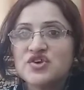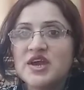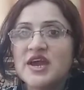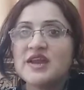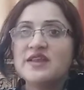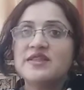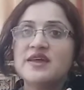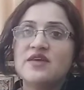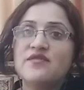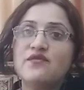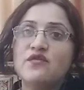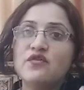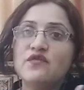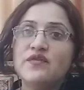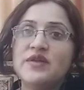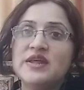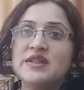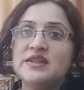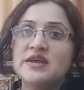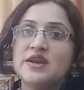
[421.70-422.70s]
and they're
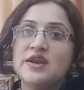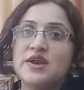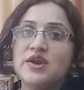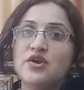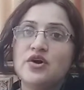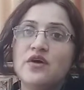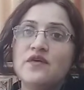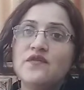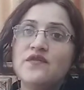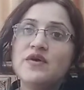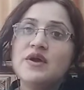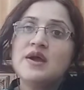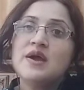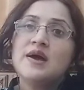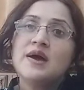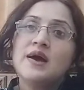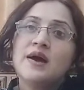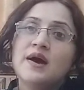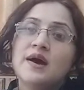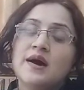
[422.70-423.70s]
fulfilling their need of
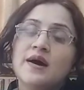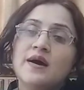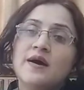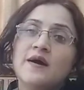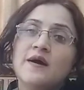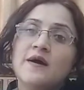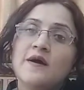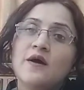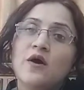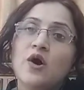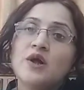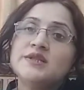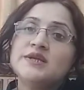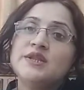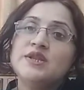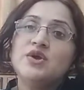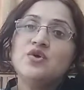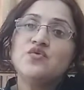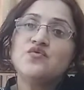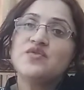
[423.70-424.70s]
all the
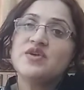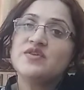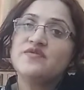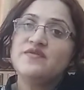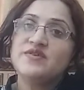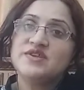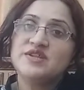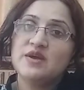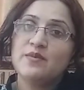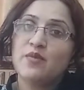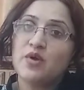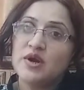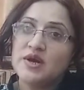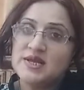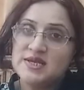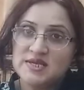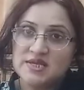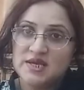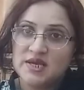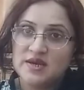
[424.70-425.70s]
nutrients which their body
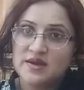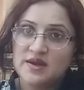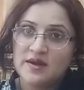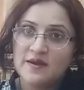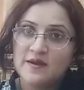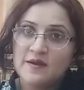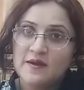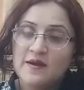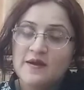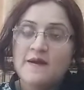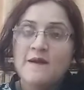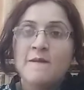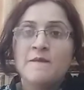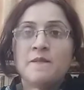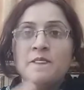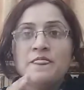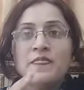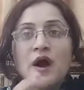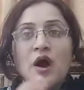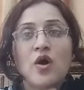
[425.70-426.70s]
is needing.
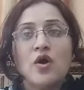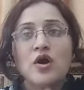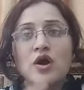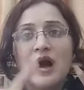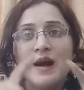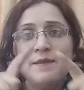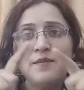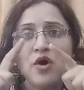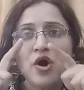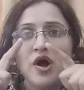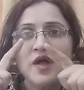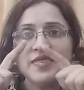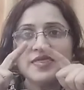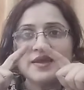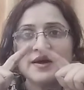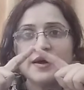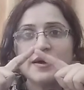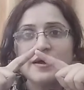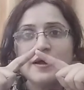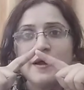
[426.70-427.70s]
Now come on
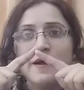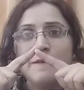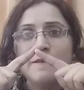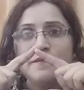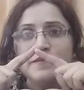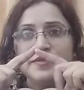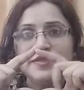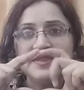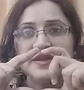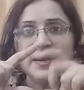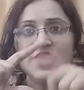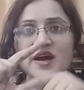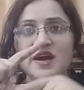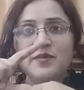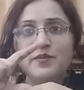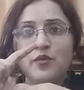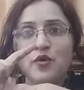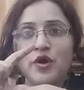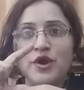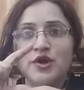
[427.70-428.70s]
the
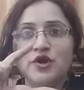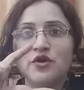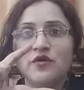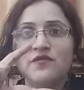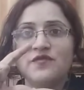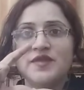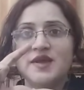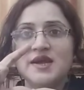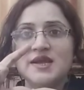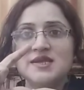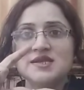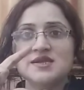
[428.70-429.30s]
third point of this